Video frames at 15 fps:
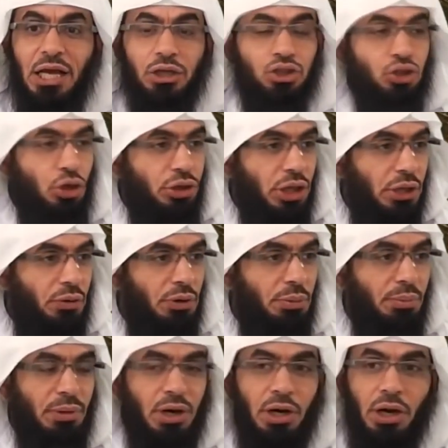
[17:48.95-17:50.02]
so they
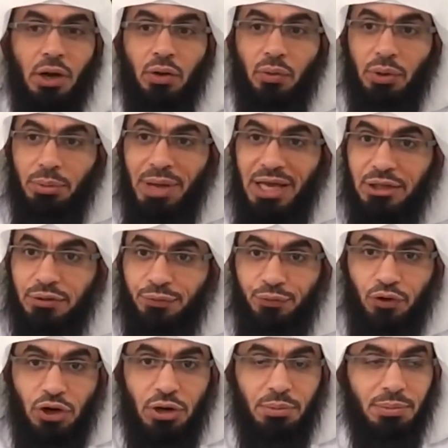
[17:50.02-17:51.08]
remained
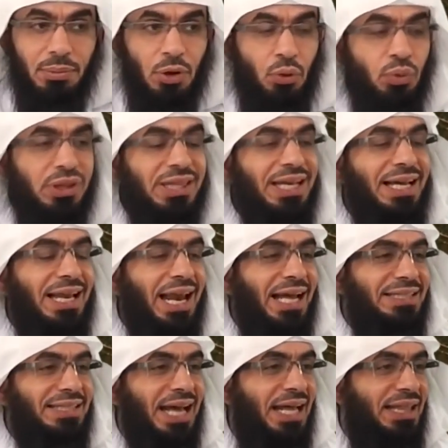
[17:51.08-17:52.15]
firm with
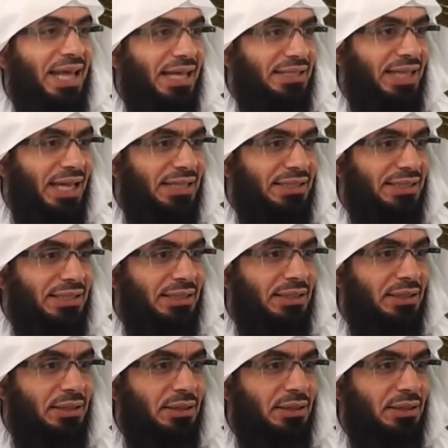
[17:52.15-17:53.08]
ikhlas on that task.